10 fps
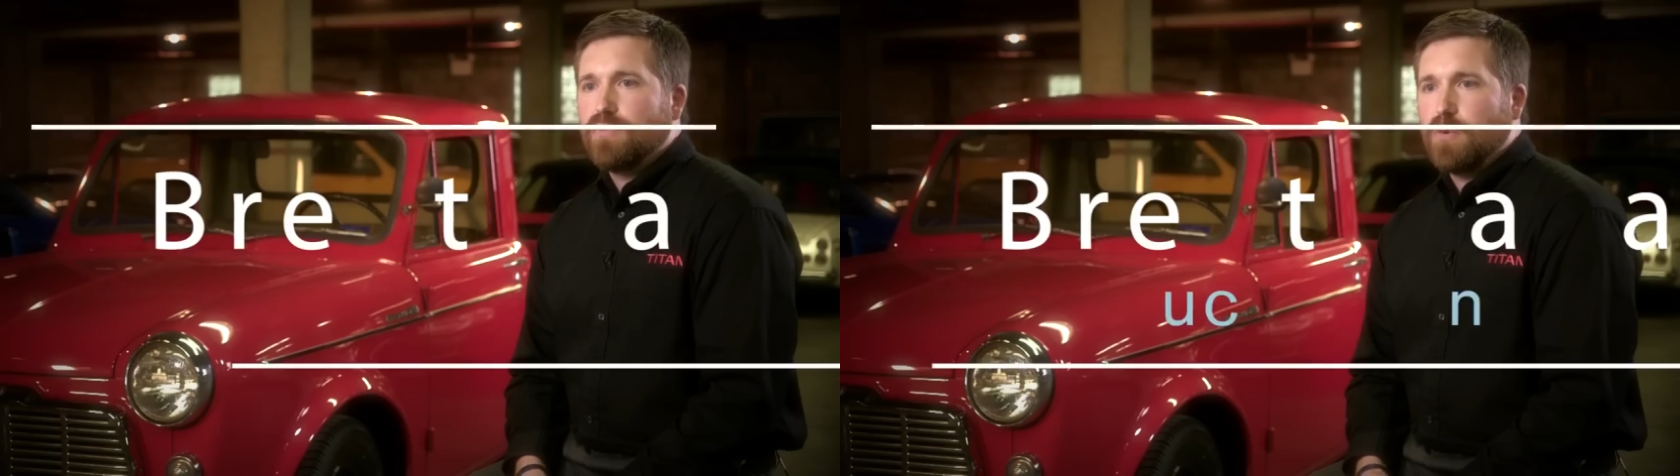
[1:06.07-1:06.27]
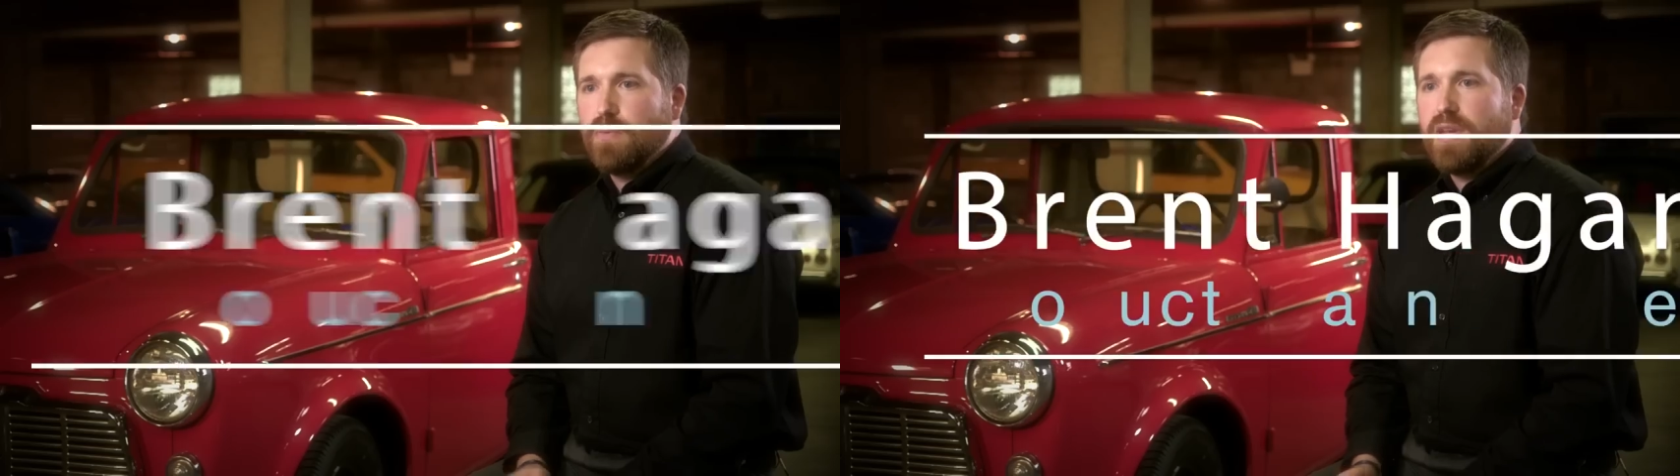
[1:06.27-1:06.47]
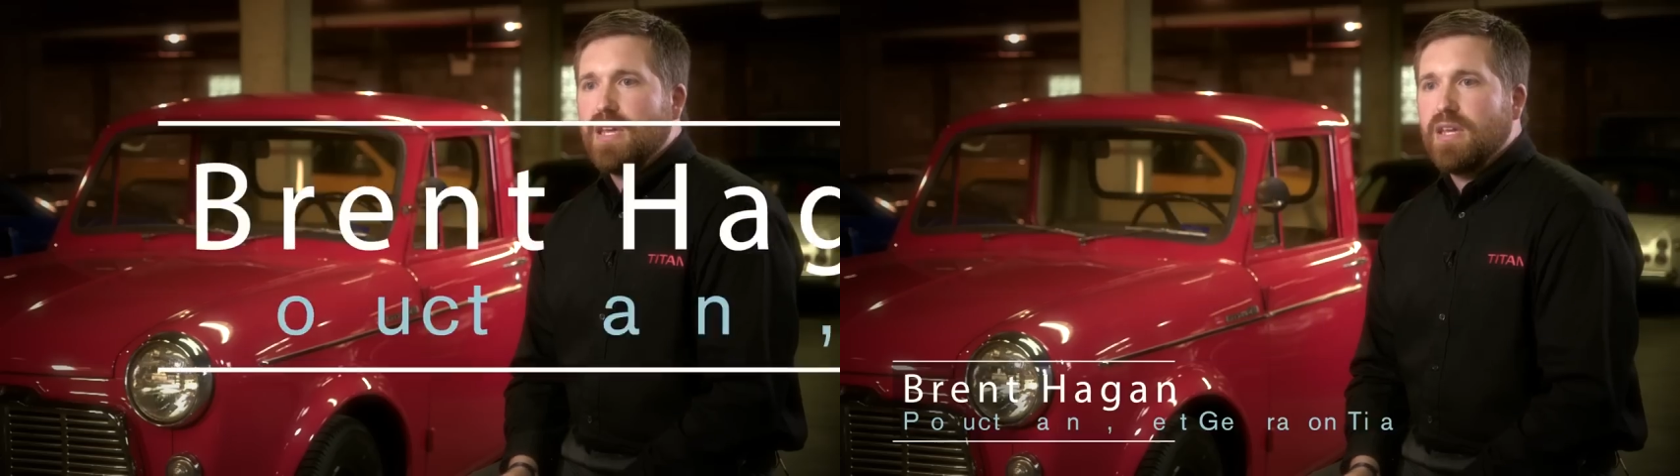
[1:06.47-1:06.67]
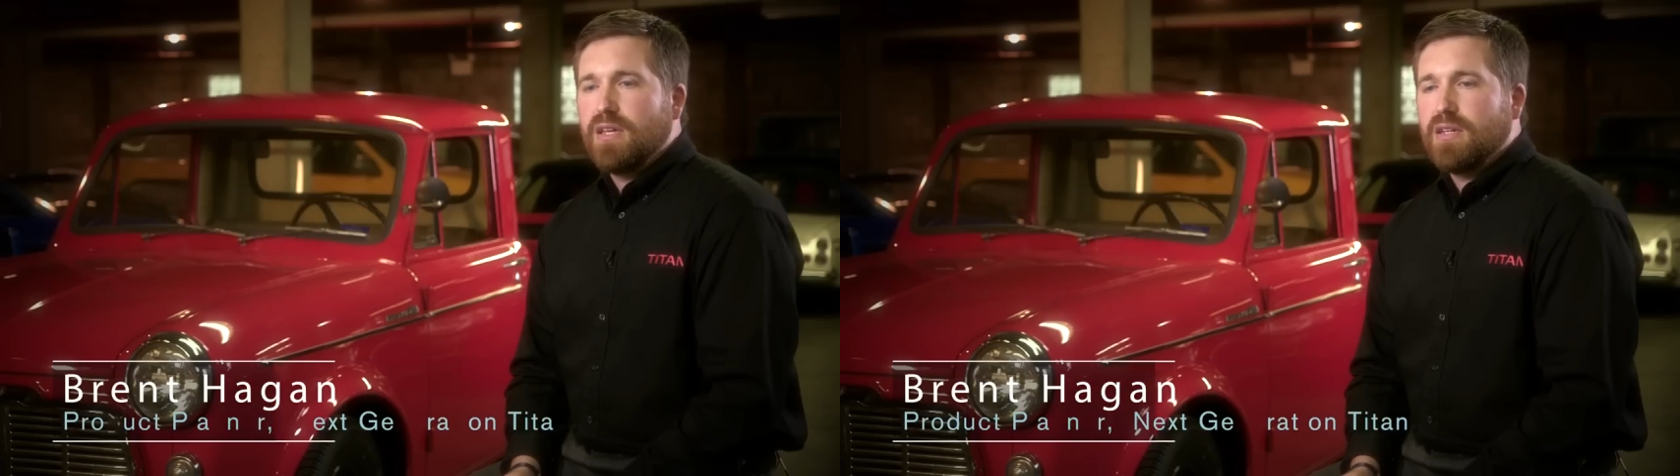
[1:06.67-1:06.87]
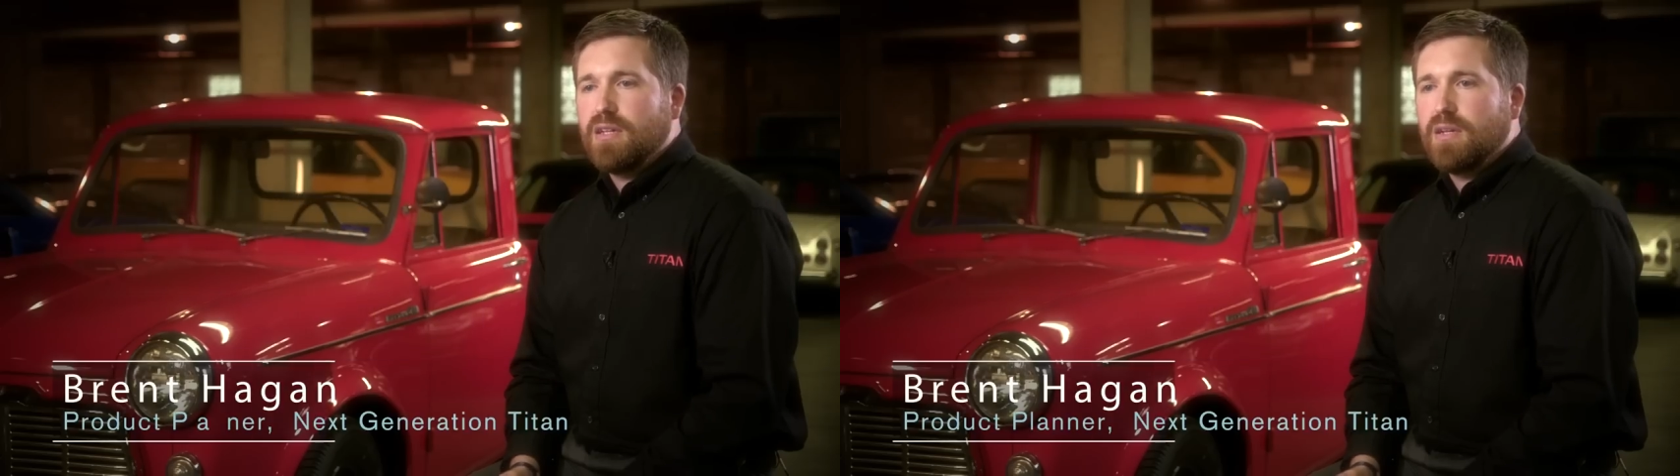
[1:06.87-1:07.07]
For
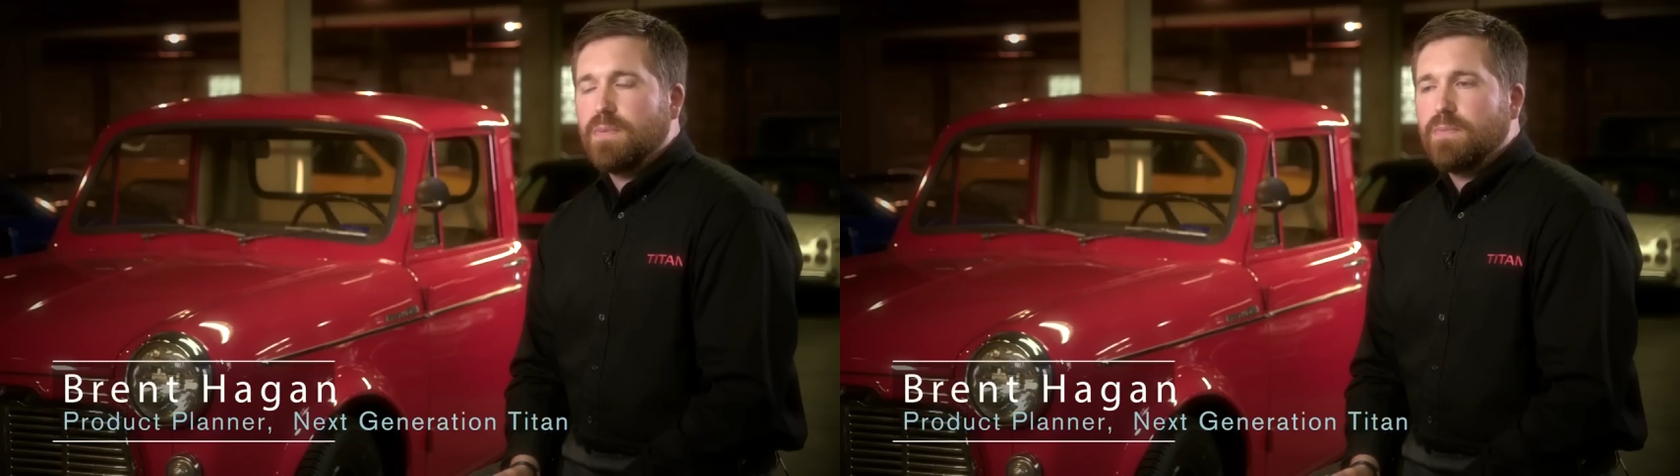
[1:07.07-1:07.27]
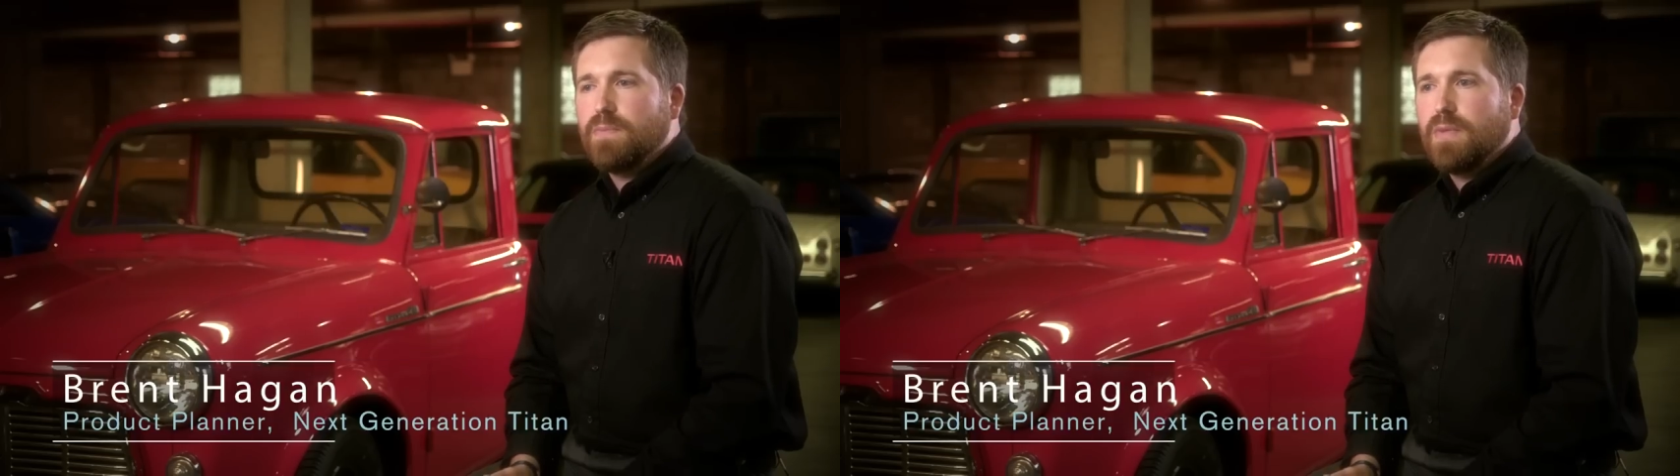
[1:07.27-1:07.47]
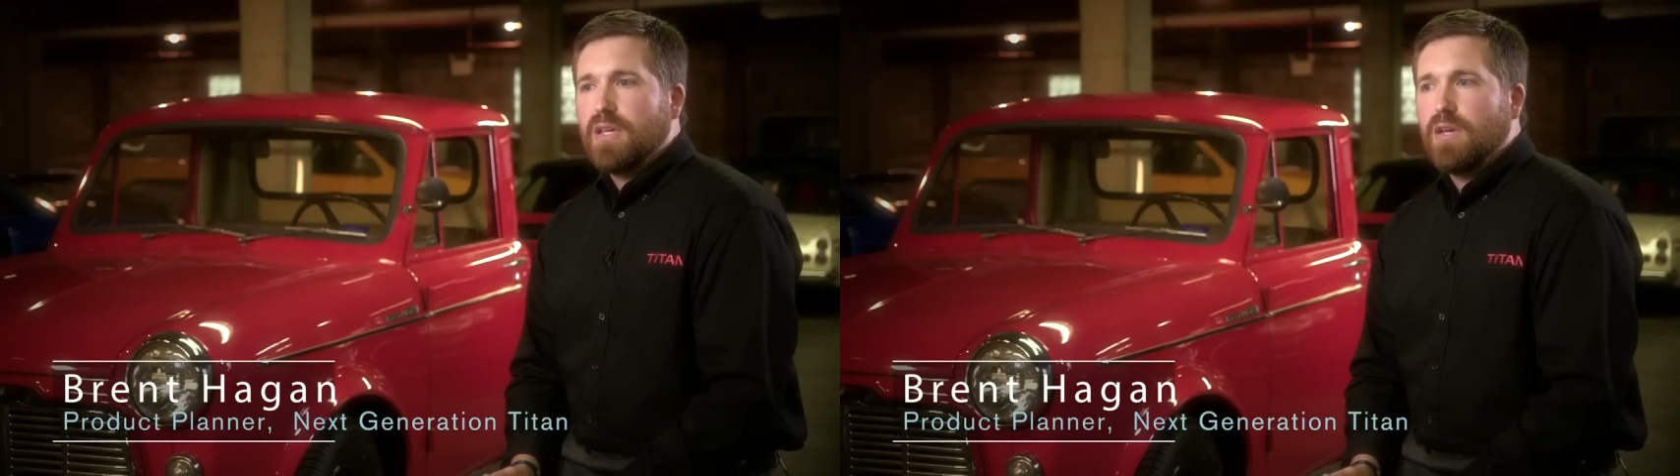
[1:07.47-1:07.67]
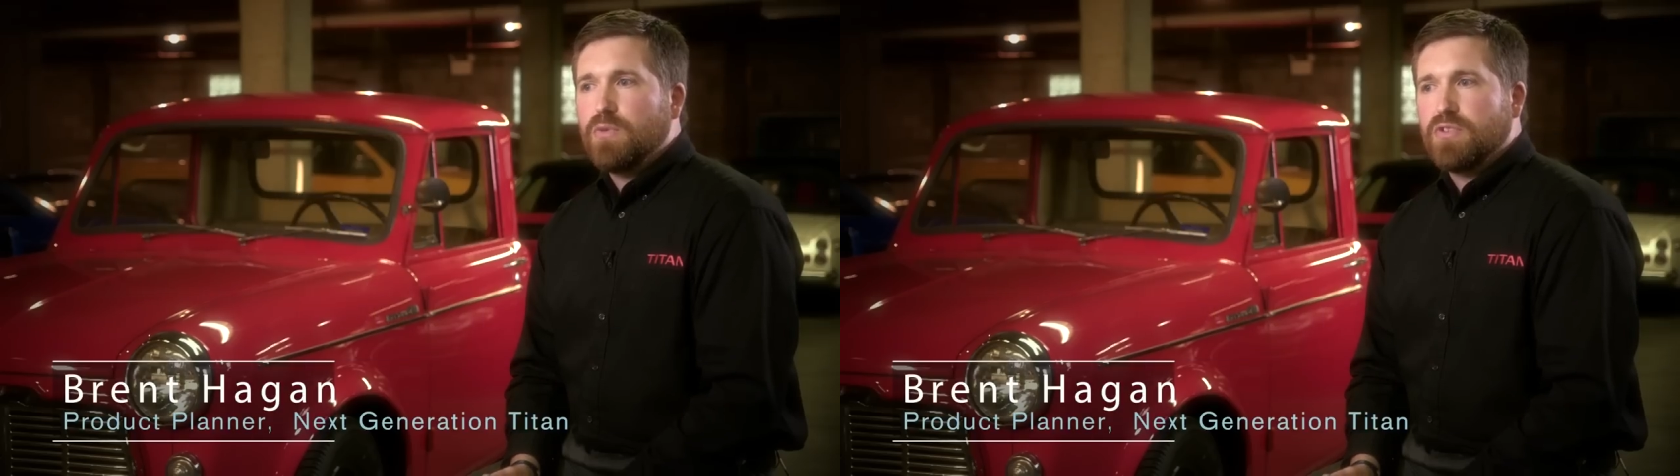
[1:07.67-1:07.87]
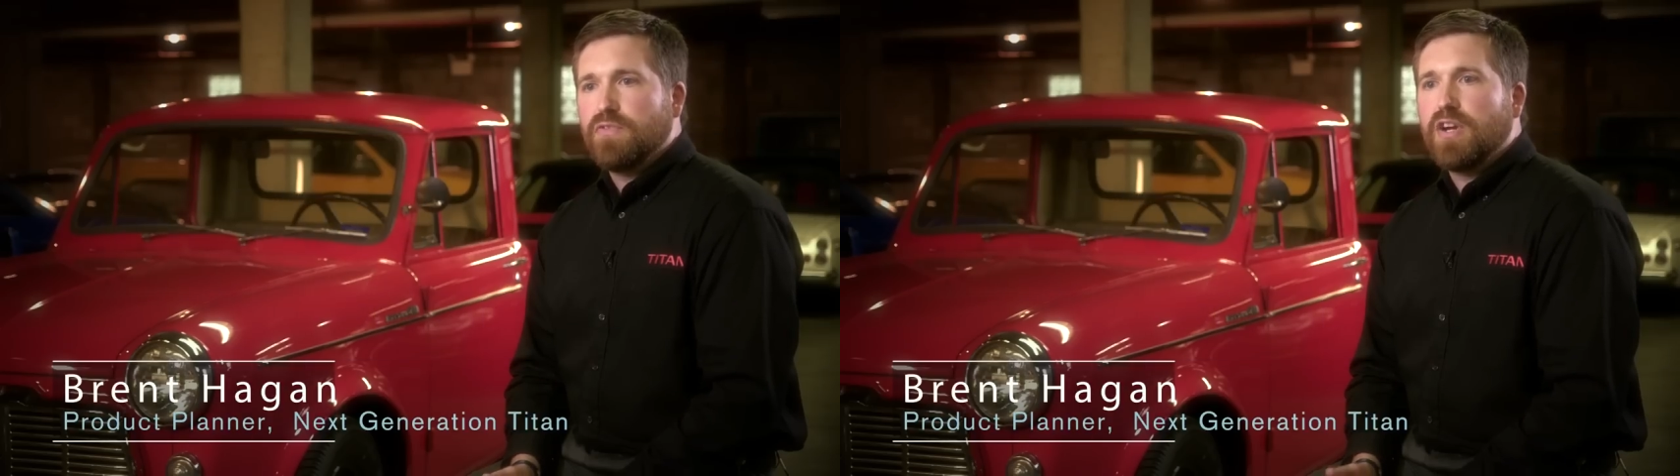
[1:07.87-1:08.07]
me, um, it
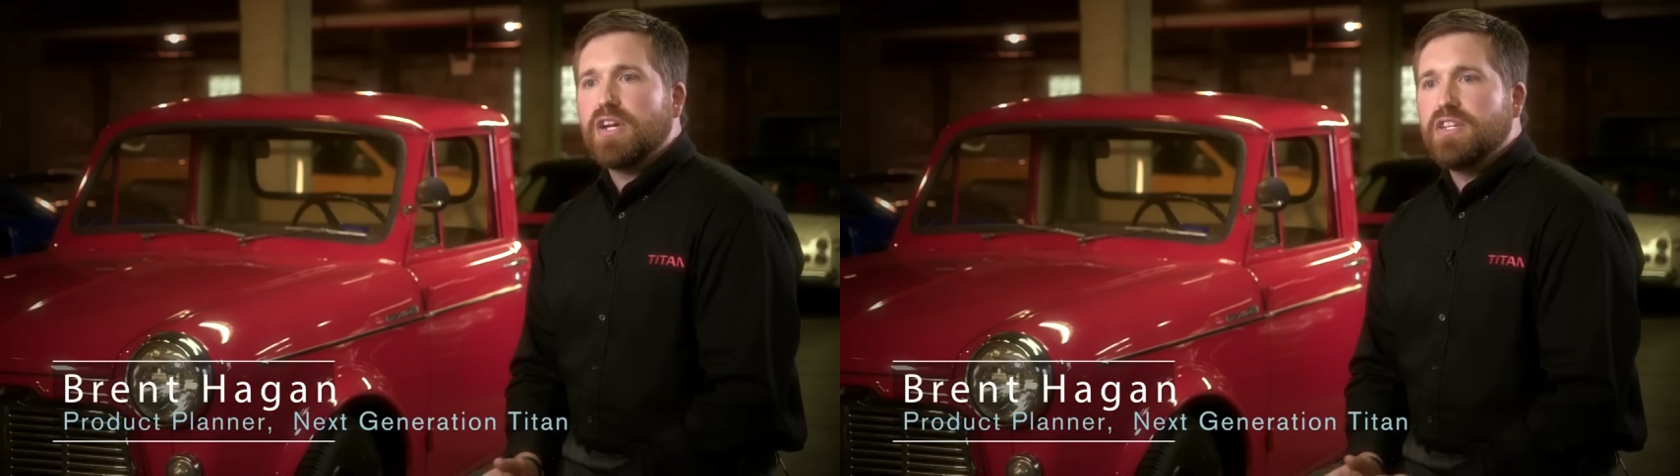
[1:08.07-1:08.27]
was a very